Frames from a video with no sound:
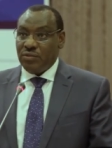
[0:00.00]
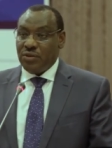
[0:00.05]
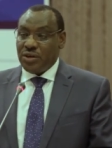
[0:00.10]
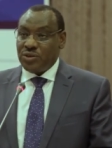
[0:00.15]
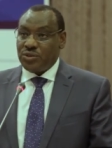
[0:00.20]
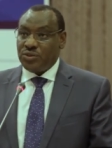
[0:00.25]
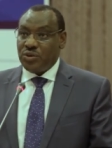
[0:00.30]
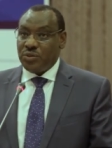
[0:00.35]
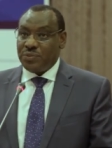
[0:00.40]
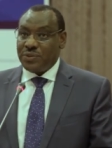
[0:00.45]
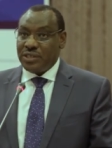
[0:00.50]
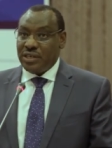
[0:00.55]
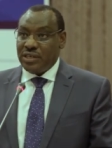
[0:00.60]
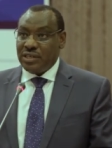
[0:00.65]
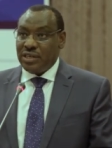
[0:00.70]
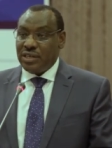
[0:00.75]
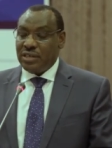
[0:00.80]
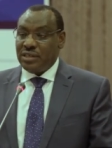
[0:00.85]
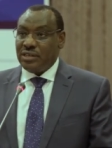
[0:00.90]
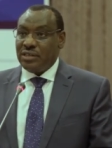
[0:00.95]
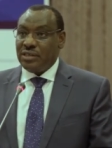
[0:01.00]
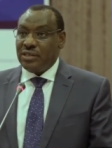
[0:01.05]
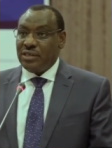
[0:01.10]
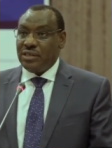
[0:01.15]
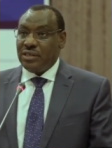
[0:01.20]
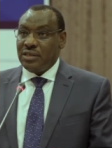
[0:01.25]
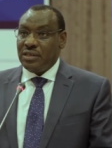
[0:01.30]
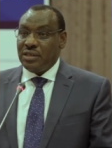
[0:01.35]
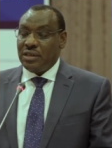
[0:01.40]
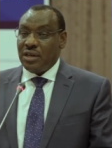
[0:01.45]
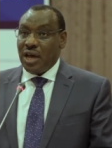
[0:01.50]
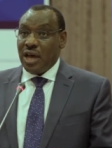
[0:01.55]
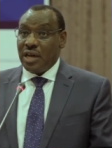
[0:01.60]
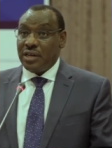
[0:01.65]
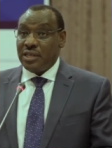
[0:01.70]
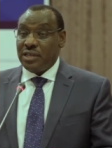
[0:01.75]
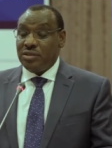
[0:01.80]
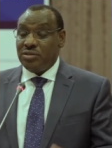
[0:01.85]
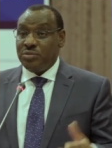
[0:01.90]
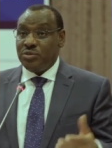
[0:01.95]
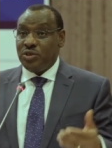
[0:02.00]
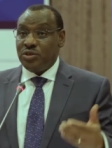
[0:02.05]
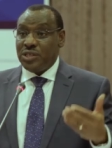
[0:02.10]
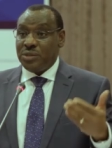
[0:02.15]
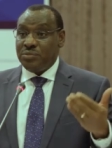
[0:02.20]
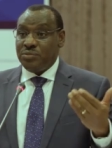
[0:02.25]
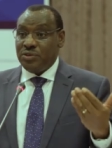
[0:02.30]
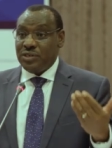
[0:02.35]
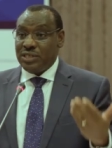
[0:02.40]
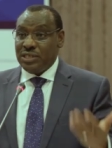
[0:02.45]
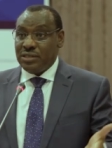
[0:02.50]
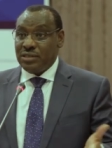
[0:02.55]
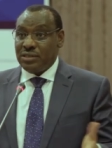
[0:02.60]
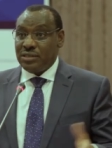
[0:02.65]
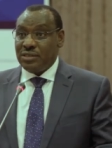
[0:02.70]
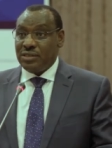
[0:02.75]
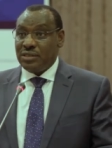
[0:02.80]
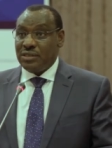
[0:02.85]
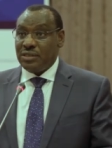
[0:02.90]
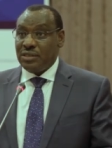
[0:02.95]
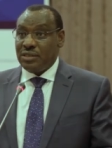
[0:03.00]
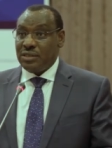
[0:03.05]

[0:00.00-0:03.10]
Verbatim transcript: one-stop center. And then we brought the police,